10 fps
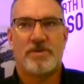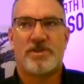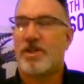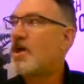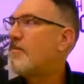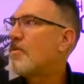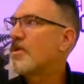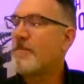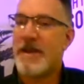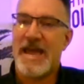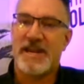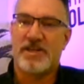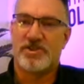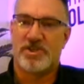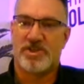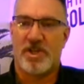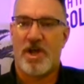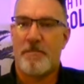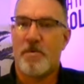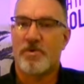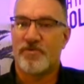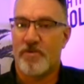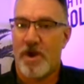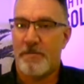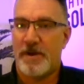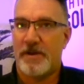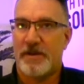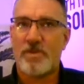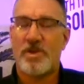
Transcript: it's a lot more to manage it's a lot more drama